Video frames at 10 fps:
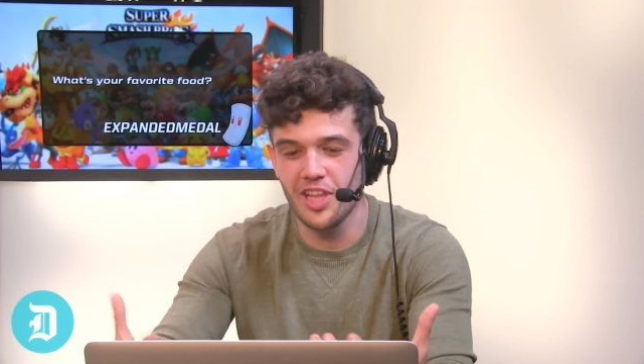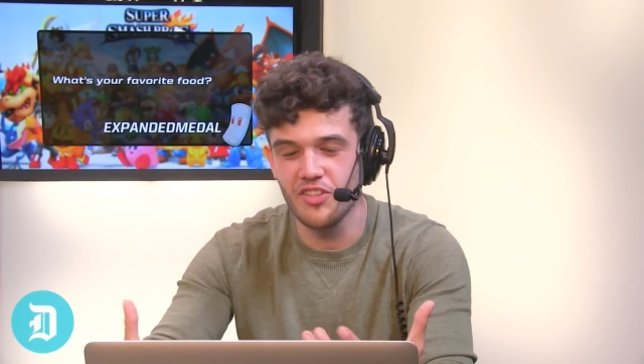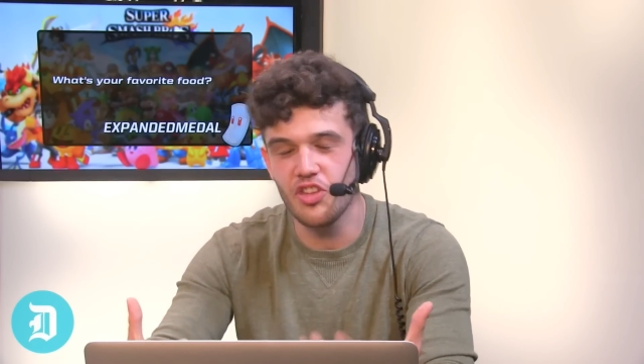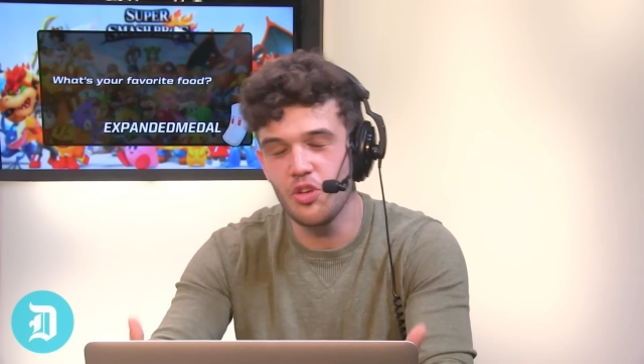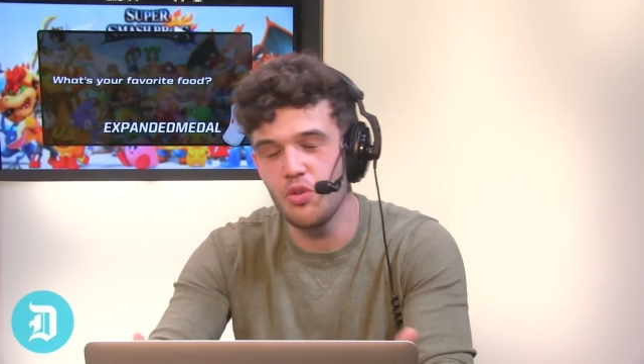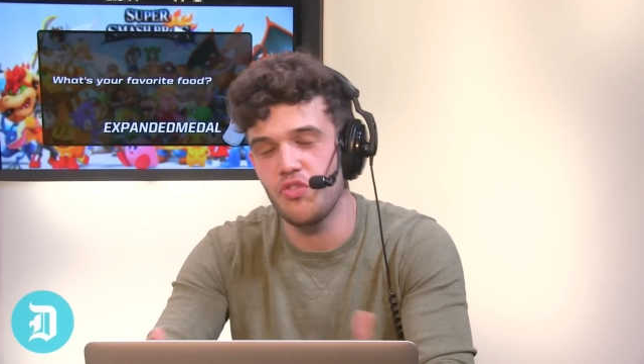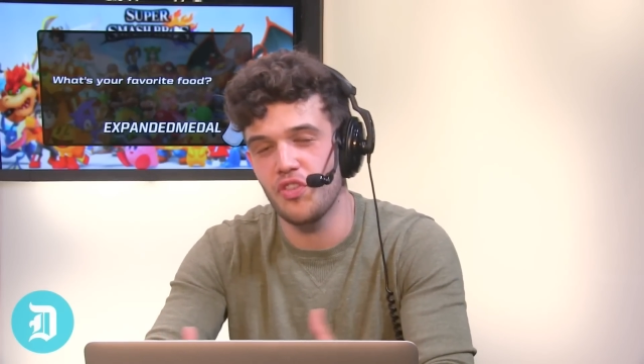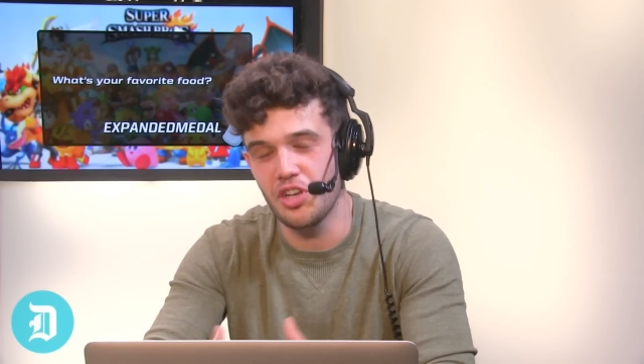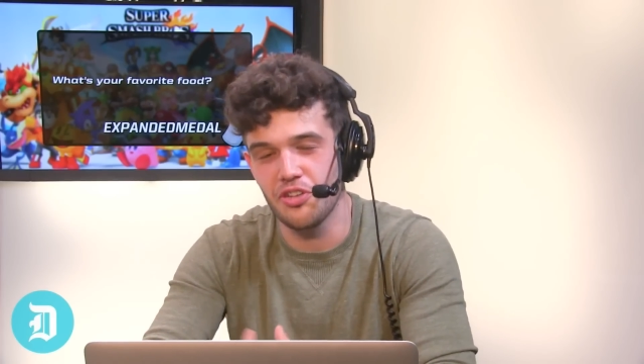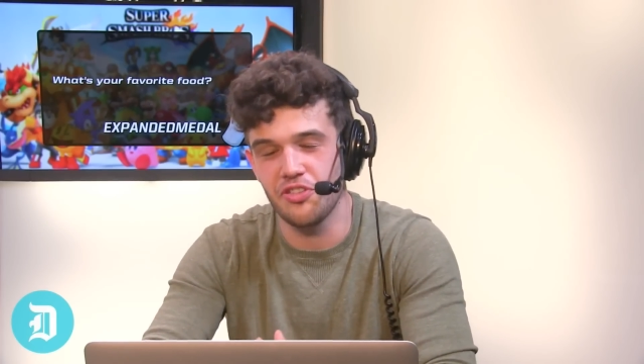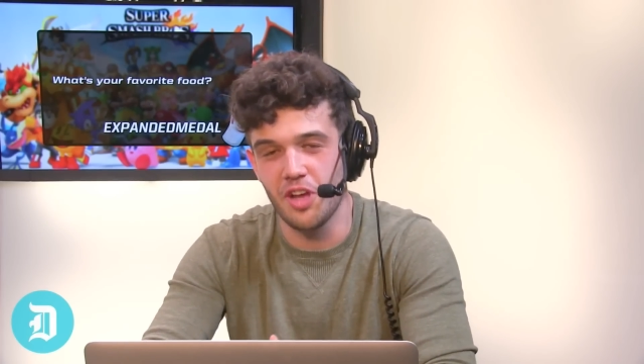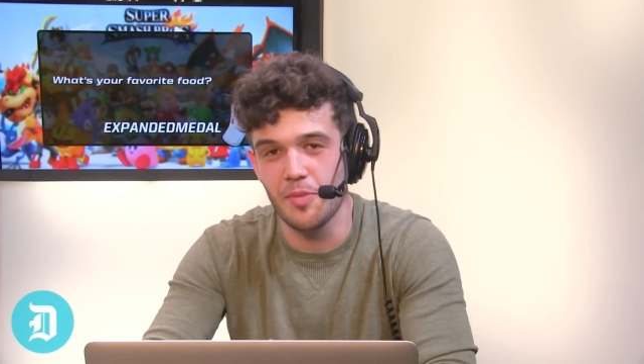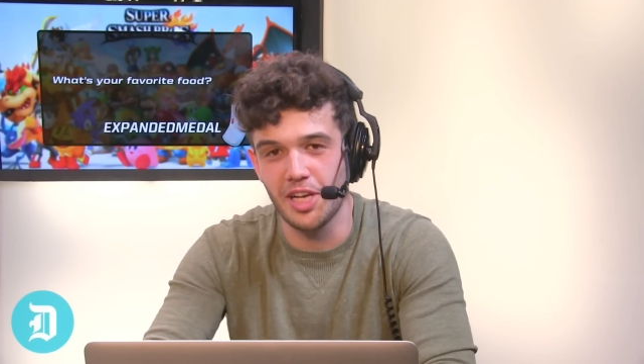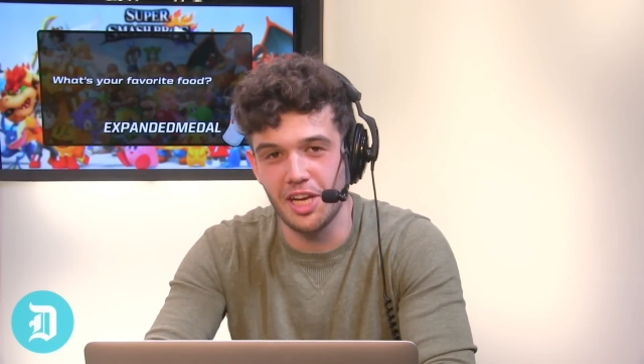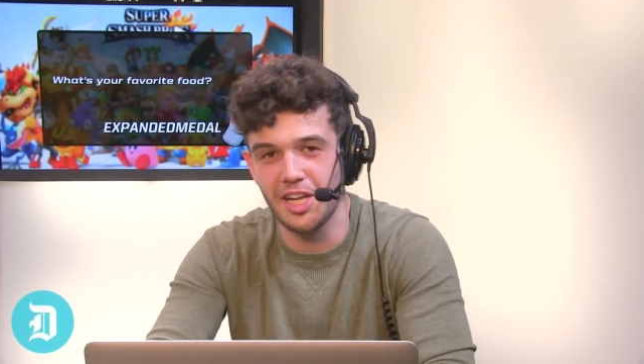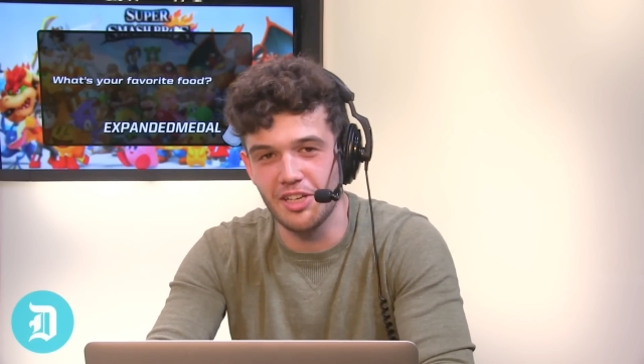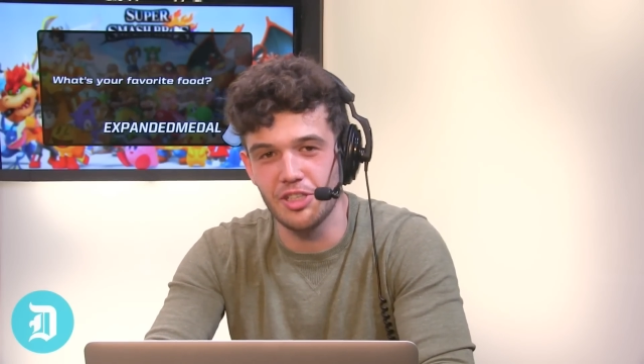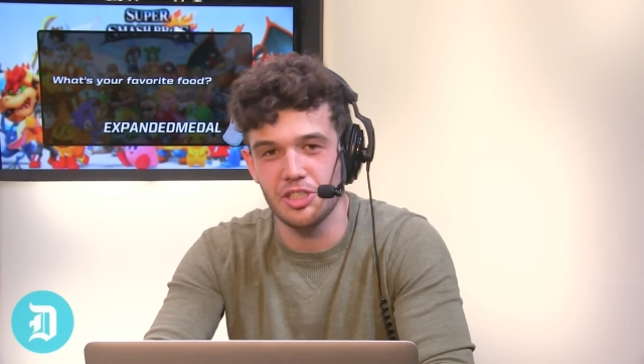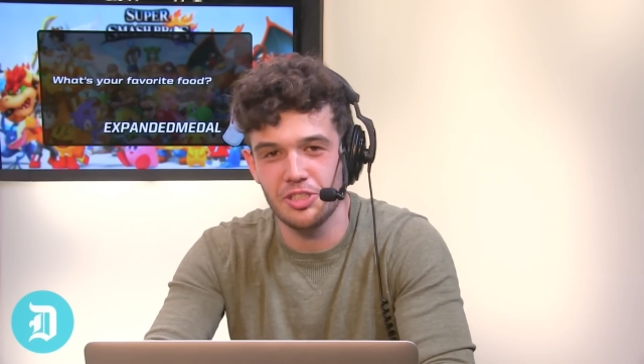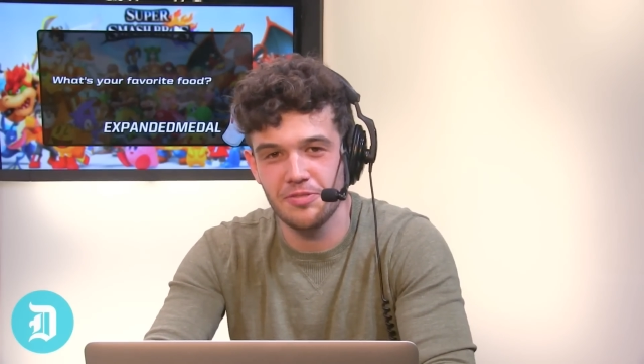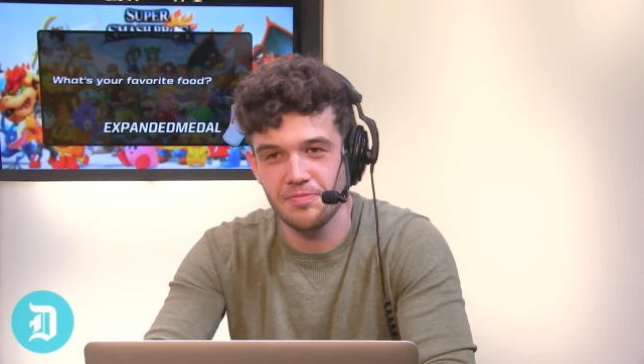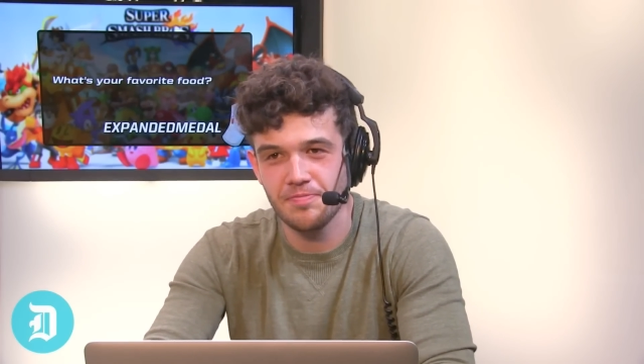that's used for your stomach in English.